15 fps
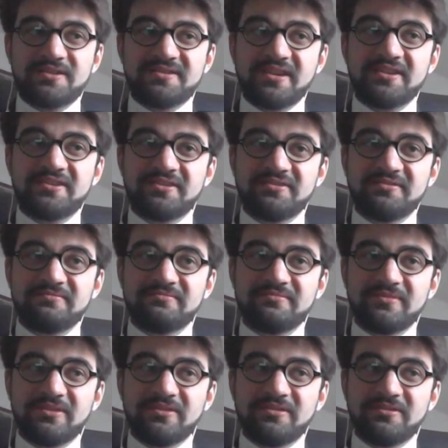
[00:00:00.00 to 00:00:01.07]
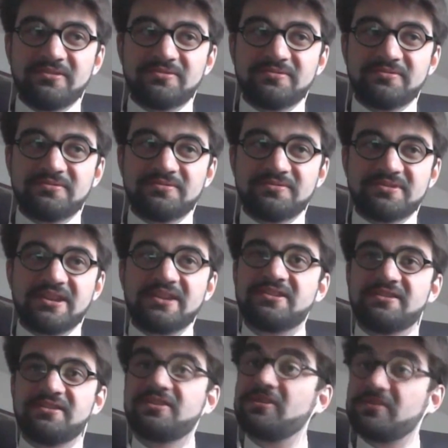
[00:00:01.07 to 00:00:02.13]
take
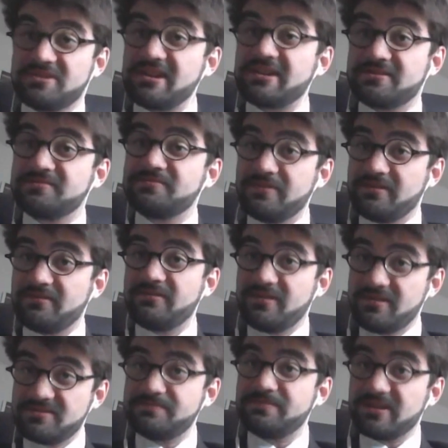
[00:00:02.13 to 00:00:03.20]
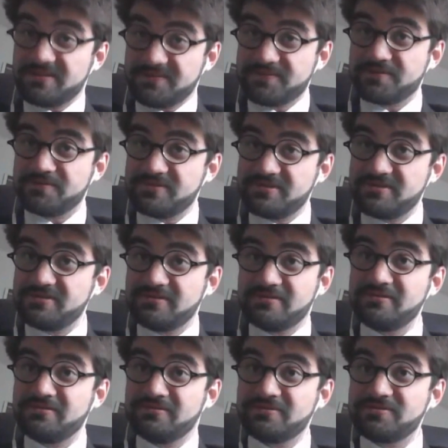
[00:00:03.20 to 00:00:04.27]
in contact with these platforms
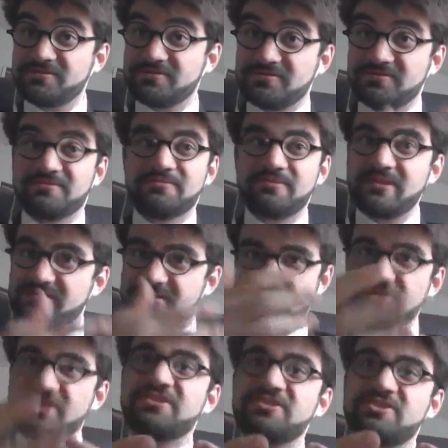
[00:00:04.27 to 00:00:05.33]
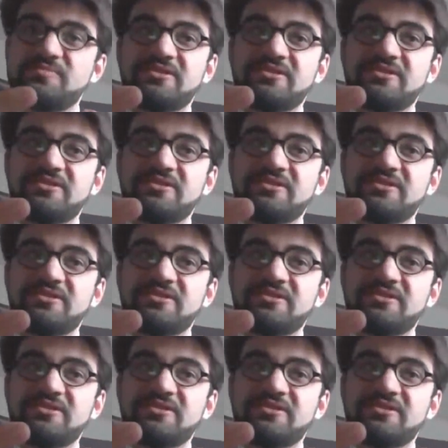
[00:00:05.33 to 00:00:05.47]
in order to exchange,